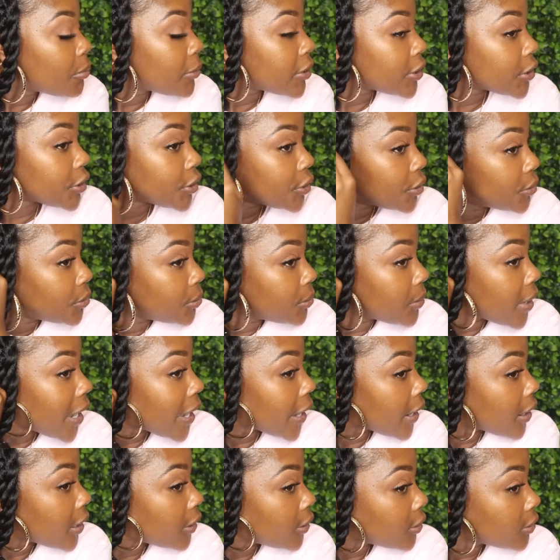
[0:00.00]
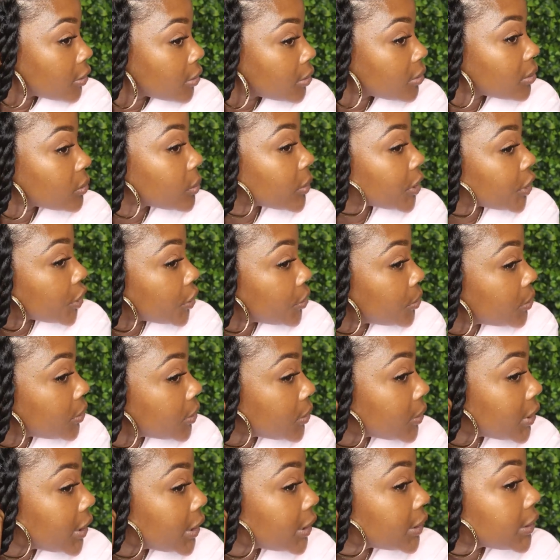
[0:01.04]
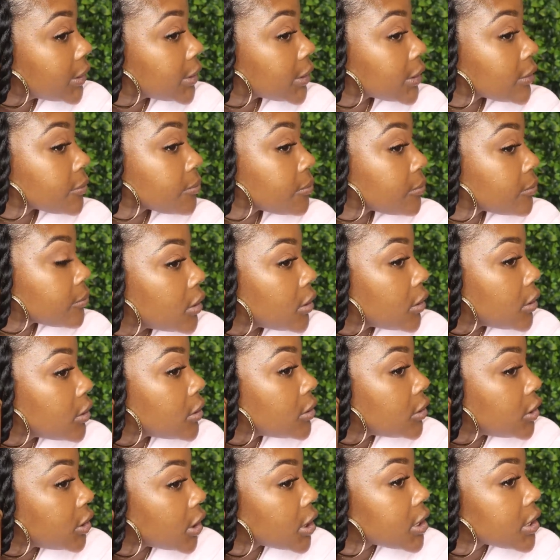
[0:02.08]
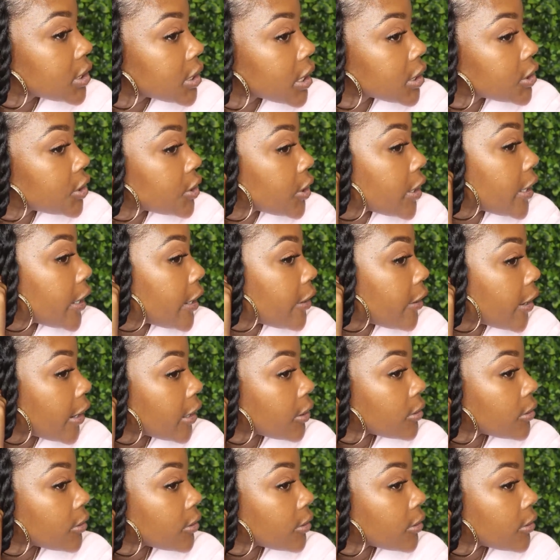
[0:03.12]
But you at home, when you do this, just section your hair